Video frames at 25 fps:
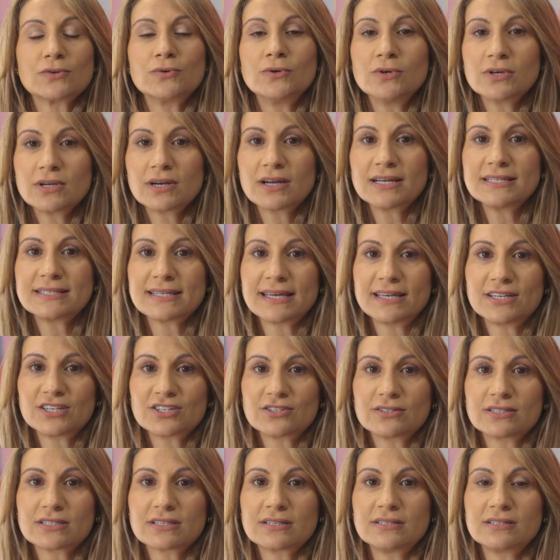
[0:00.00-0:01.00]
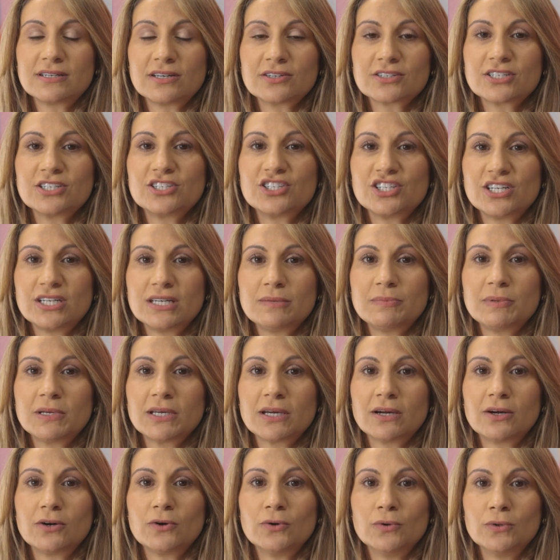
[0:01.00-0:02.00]
organisations conduct a
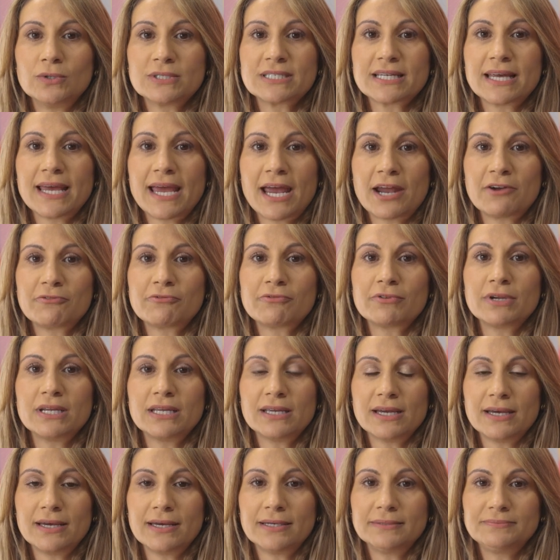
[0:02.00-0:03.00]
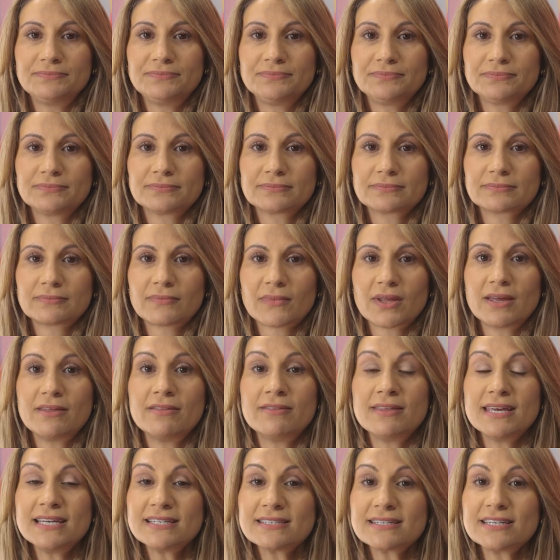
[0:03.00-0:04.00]
GDPR audit every year.
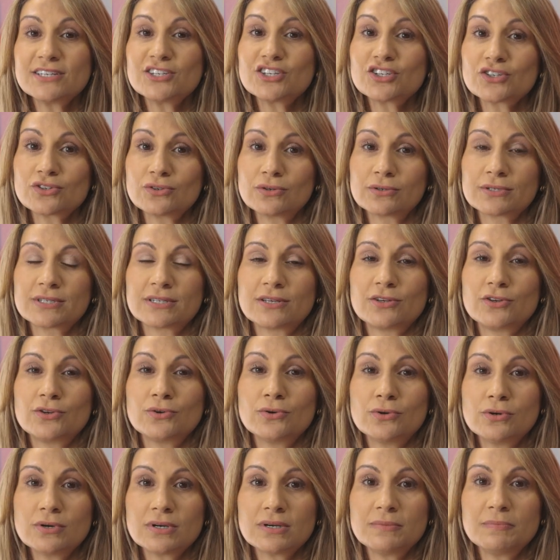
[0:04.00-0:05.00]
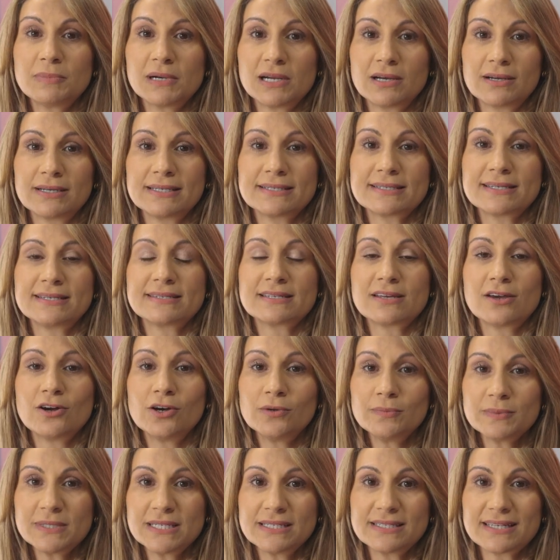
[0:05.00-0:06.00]
This ensures that your compliance is
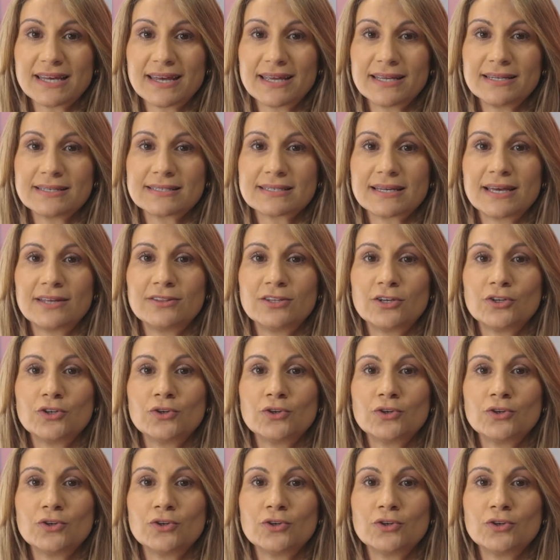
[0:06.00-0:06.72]
up to date and that